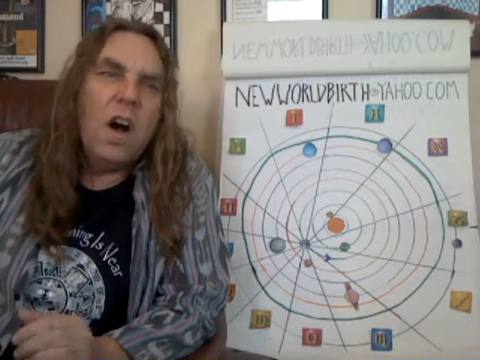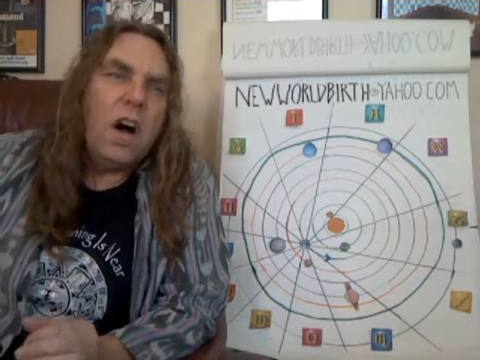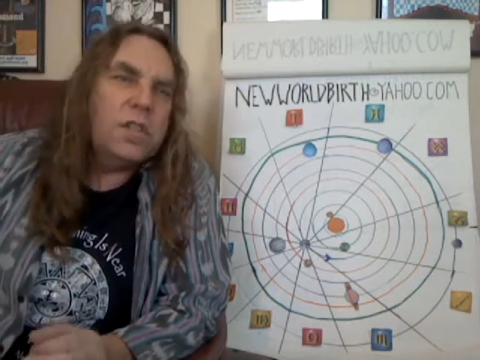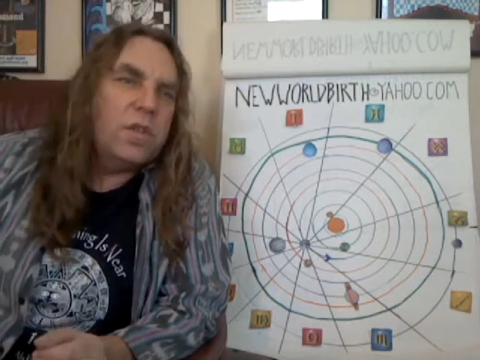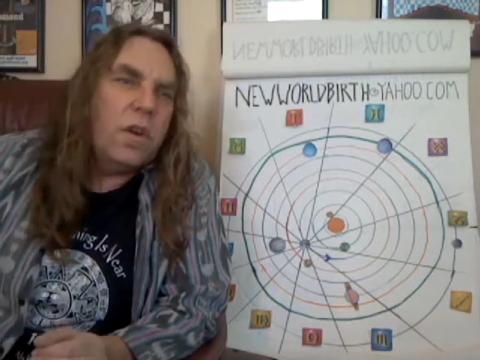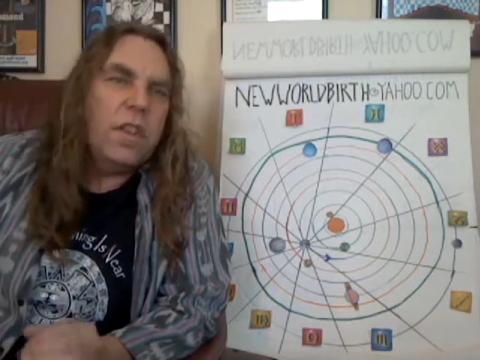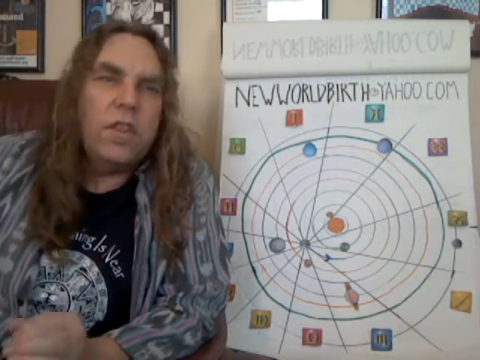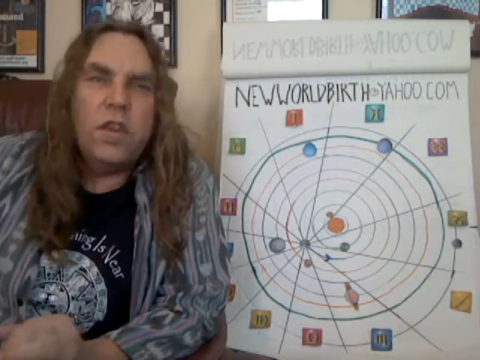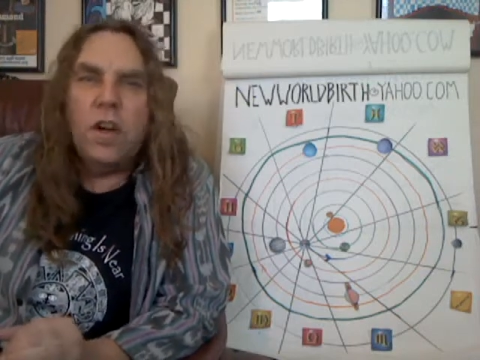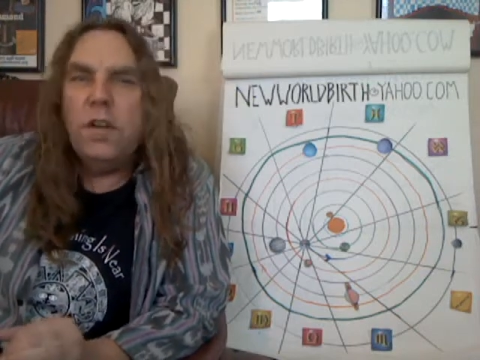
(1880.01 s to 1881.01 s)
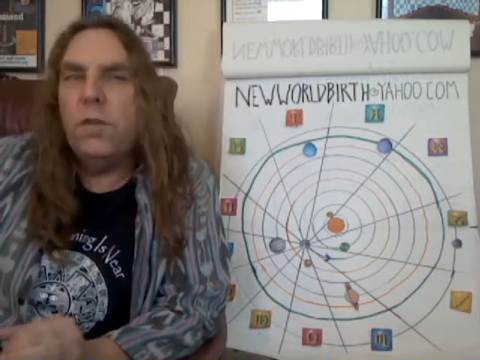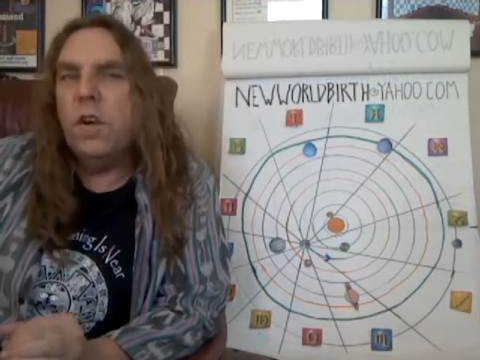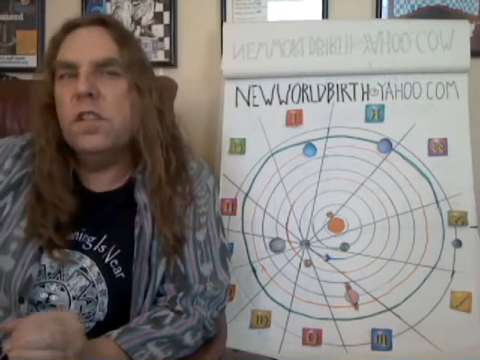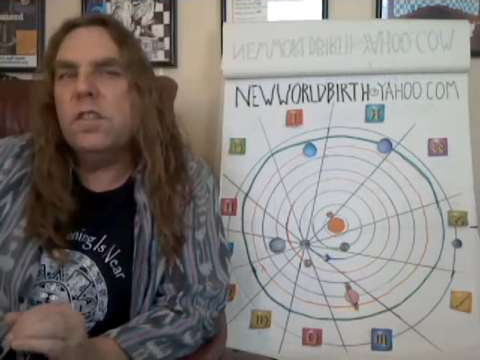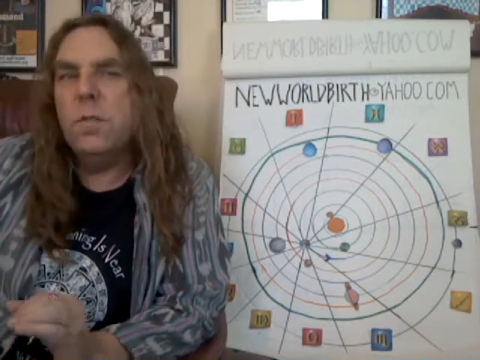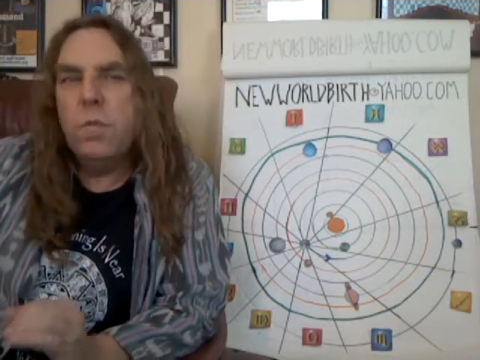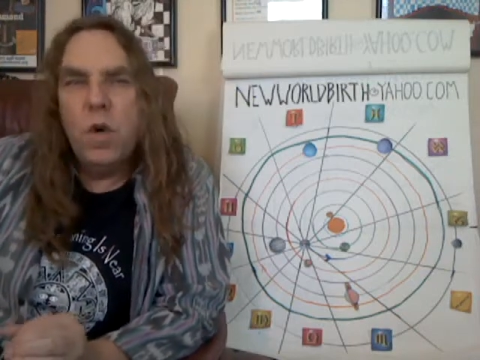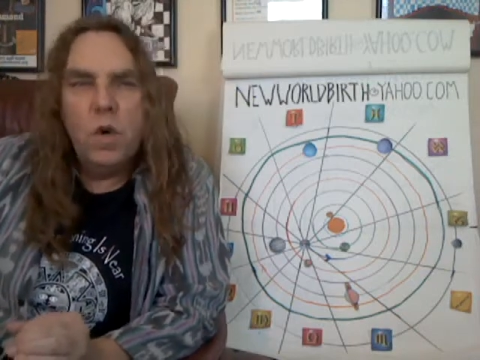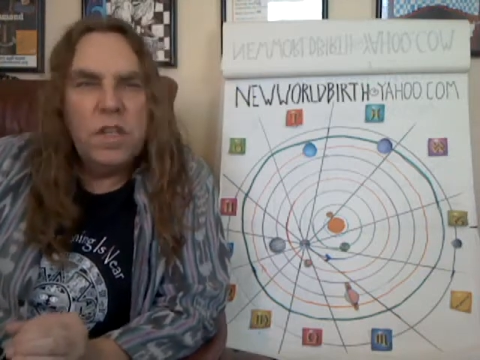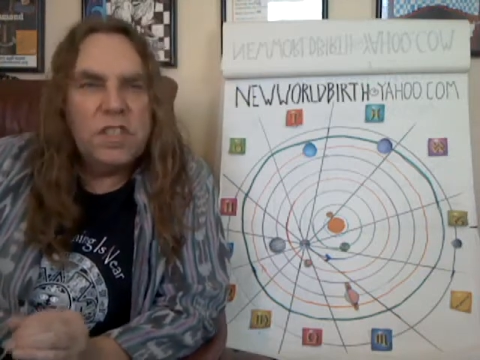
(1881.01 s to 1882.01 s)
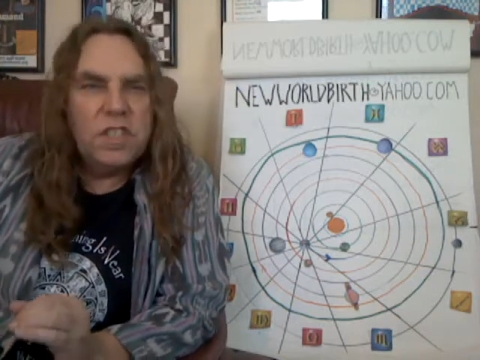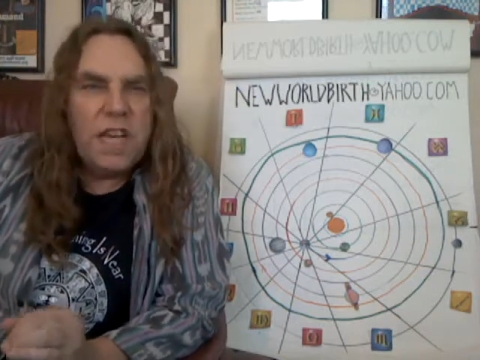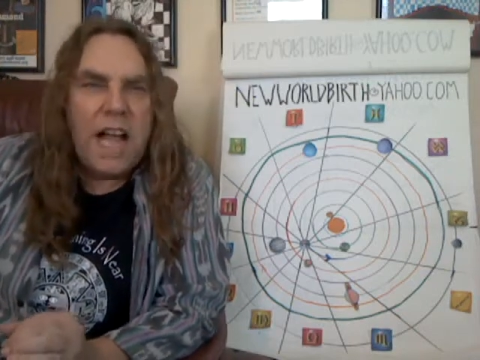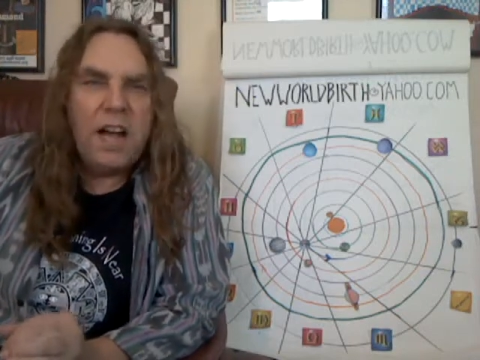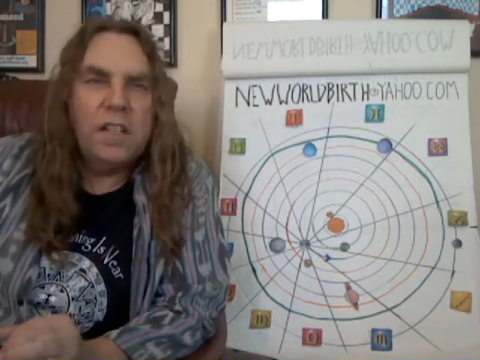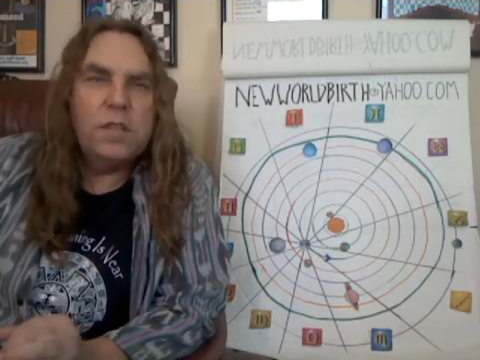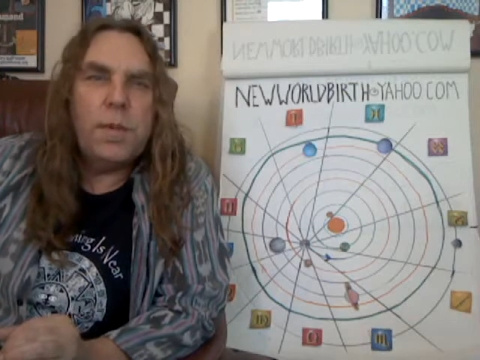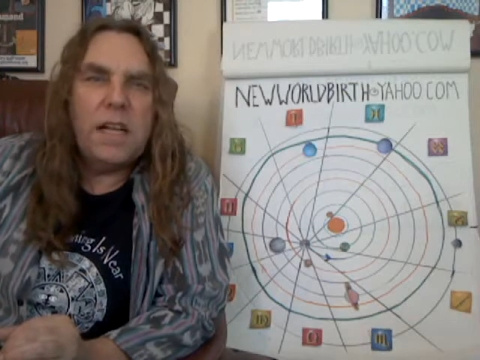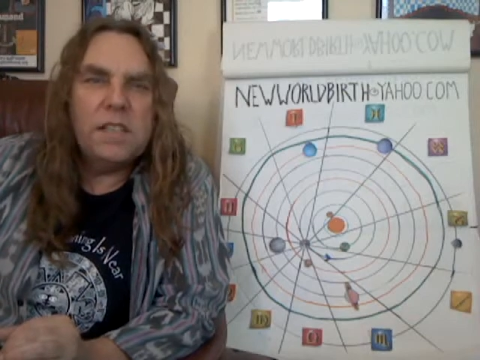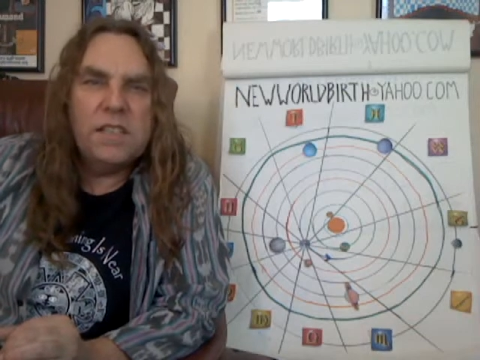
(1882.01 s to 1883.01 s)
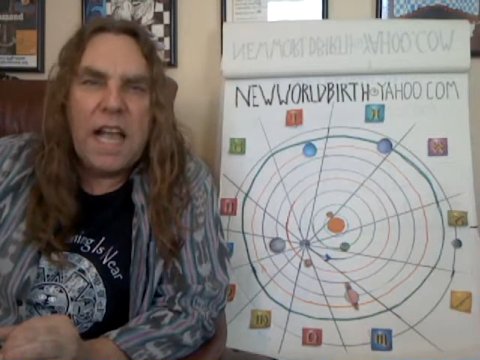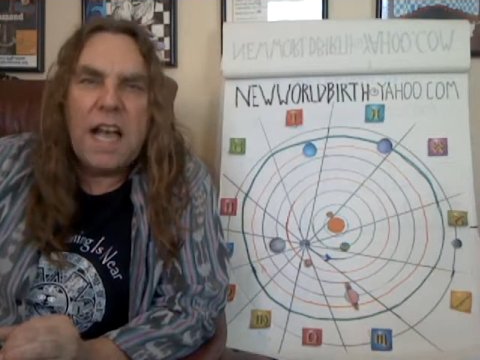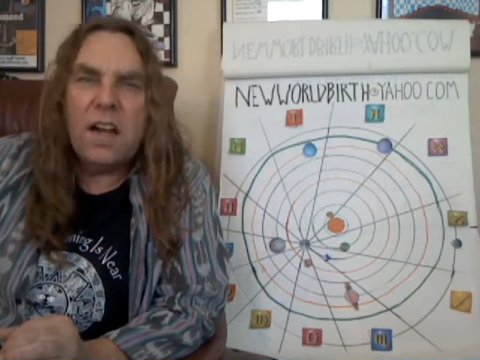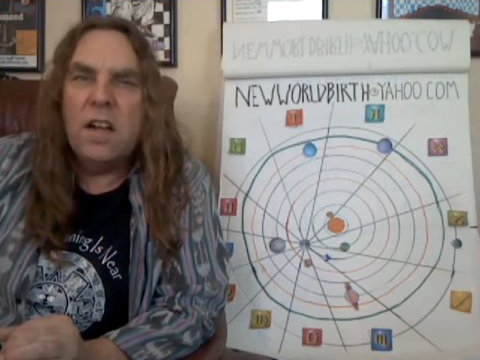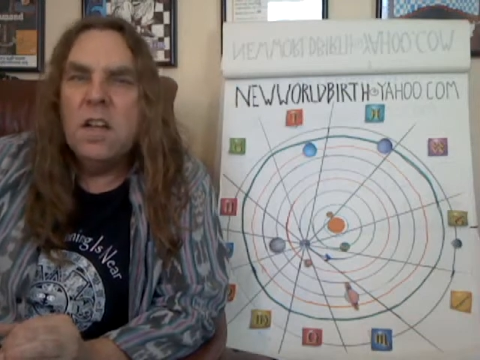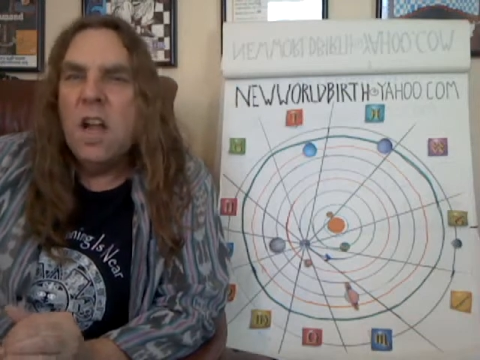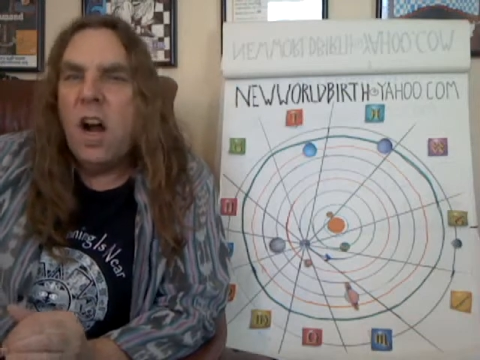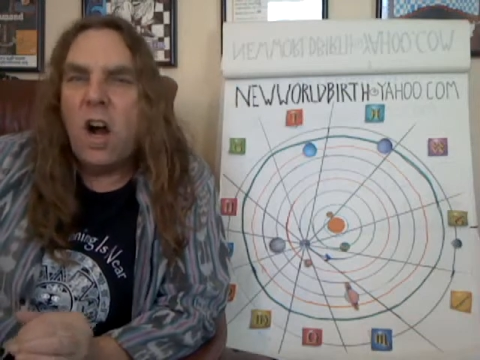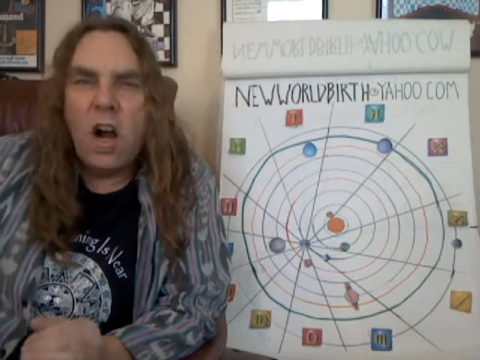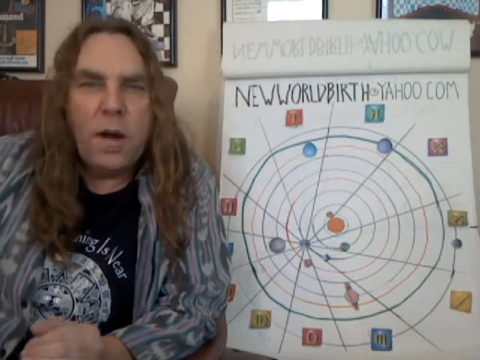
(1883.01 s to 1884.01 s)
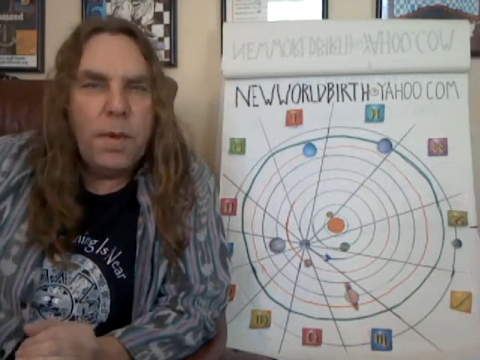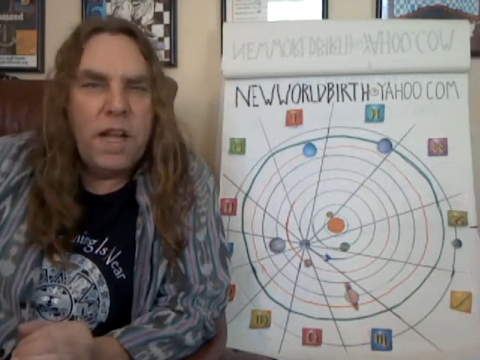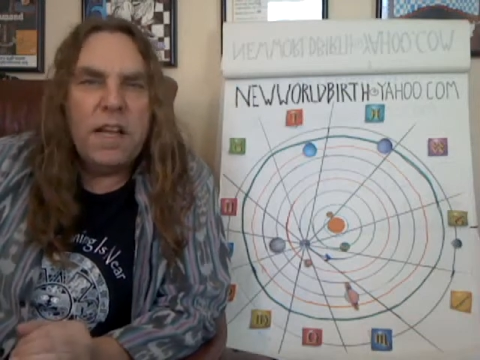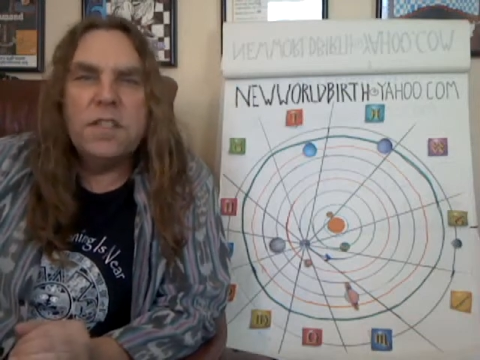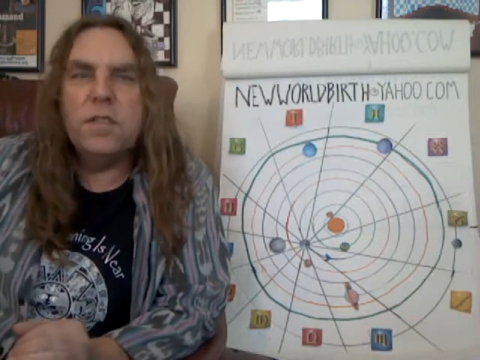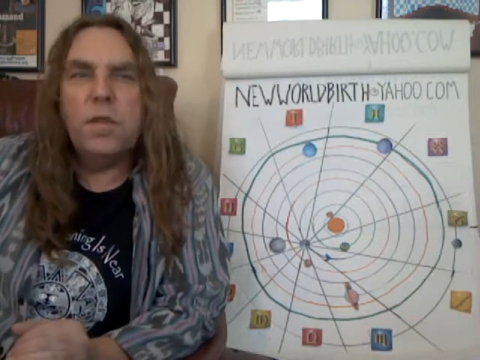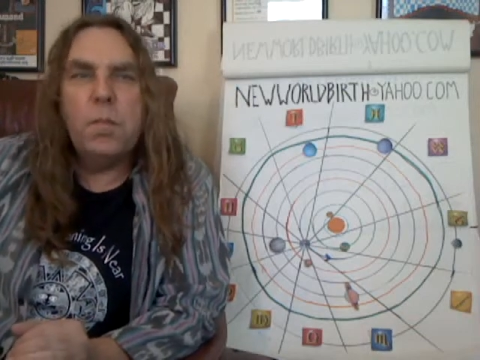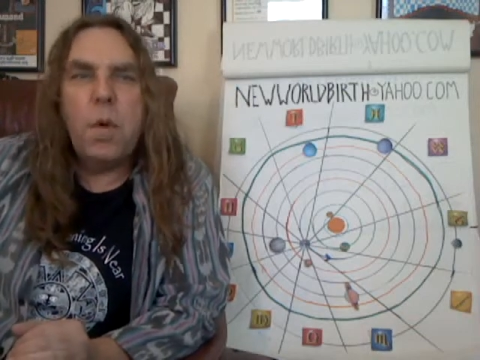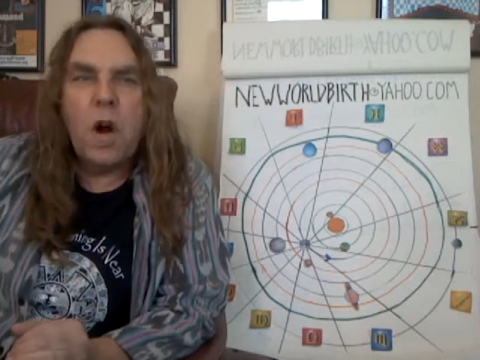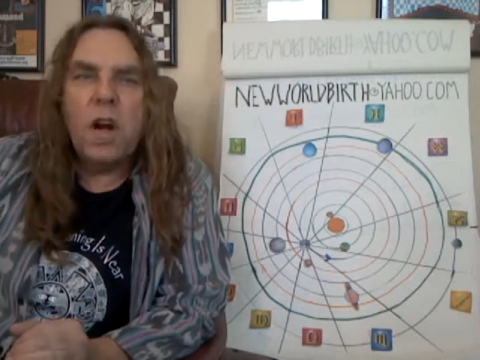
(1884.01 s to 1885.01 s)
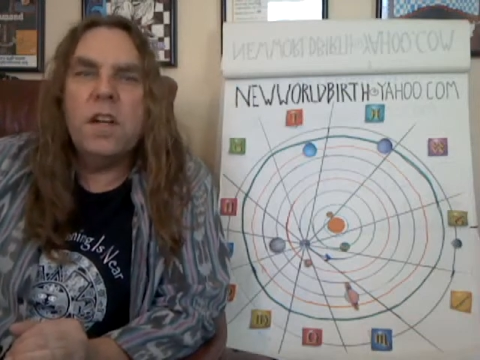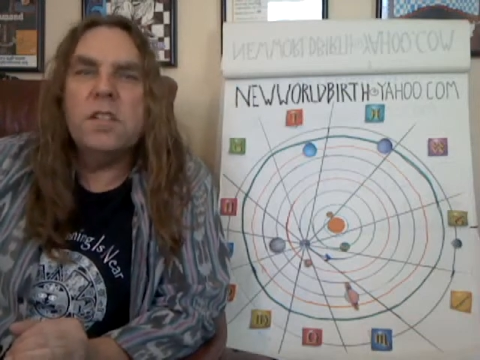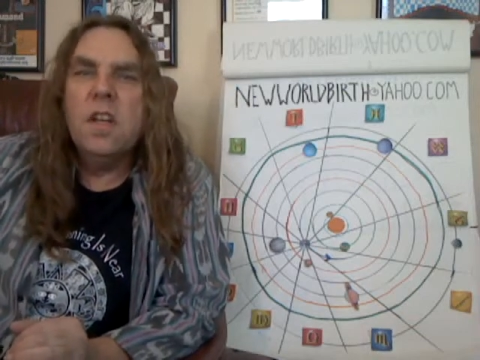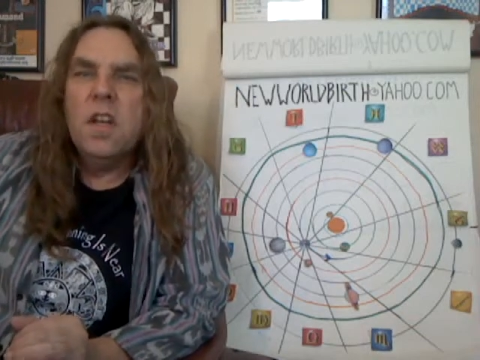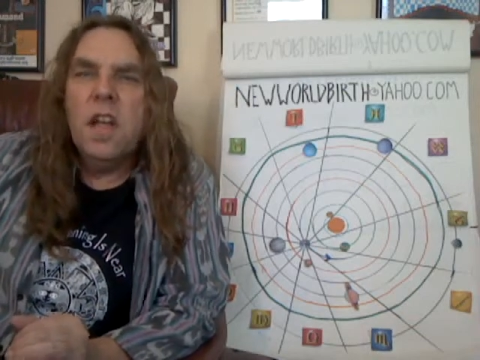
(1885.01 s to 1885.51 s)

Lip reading: Also on the 31st, the moon is challenged by Saturn, harmonizes with Mars,